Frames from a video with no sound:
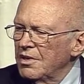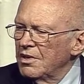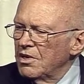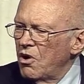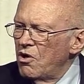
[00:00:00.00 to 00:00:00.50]

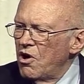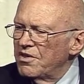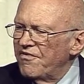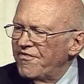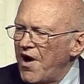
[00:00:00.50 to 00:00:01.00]
You know, all
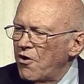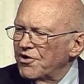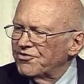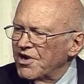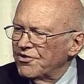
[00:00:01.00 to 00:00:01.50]
the
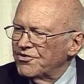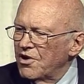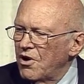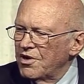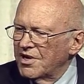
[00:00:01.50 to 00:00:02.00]
Pharisees, you
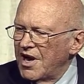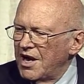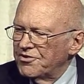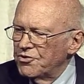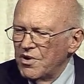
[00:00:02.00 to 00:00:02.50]
know, you
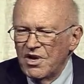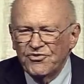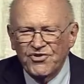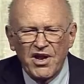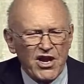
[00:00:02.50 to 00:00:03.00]
can't do it on Sunday.